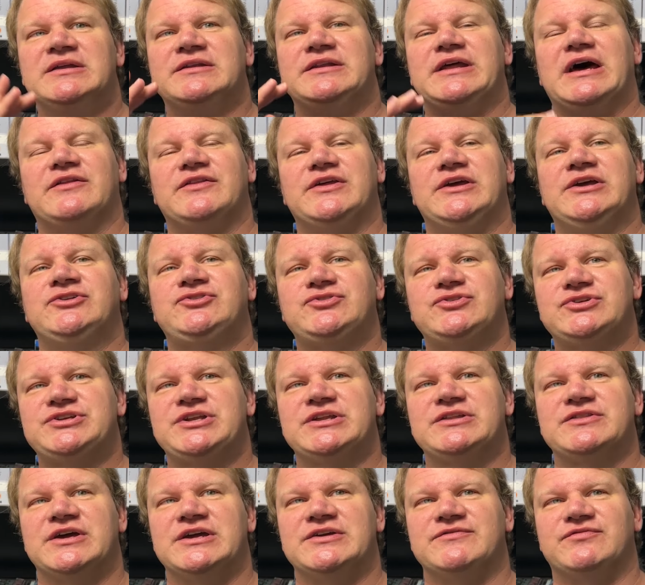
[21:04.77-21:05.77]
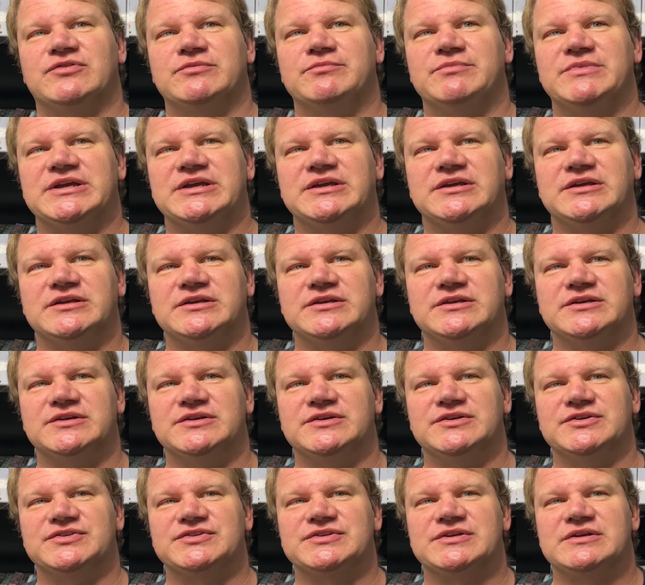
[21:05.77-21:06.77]
Now, the interesting thing for me
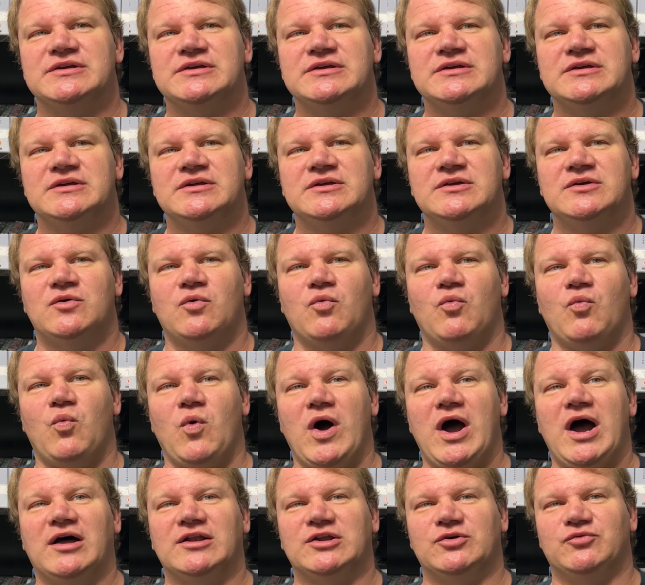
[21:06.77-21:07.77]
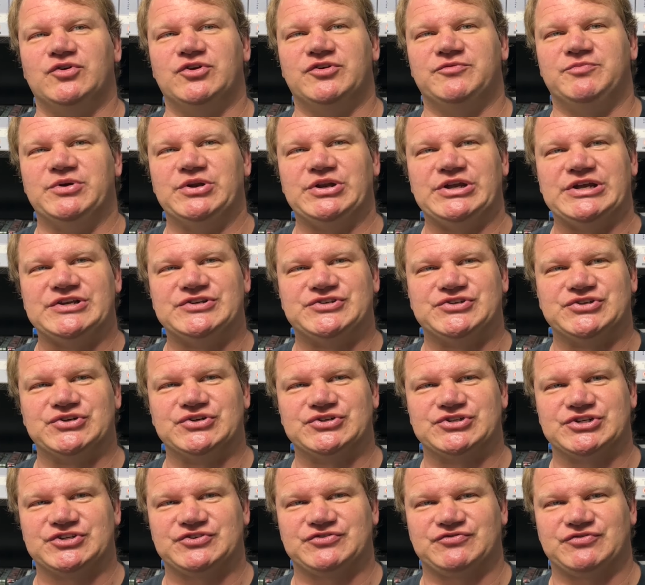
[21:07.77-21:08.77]
is, while it would have been
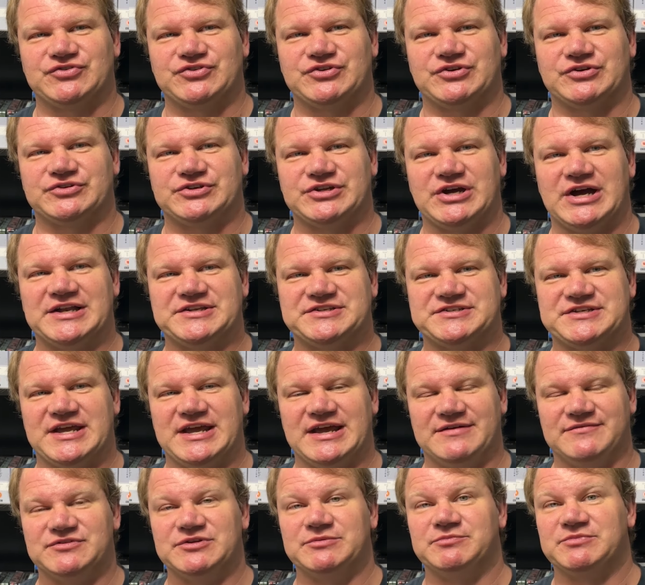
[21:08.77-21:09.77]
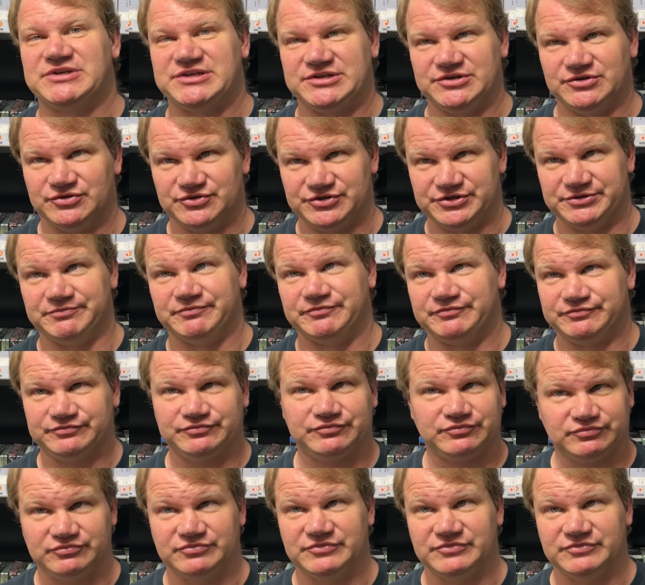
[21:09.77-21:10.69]
easier just for the dots to have them kill them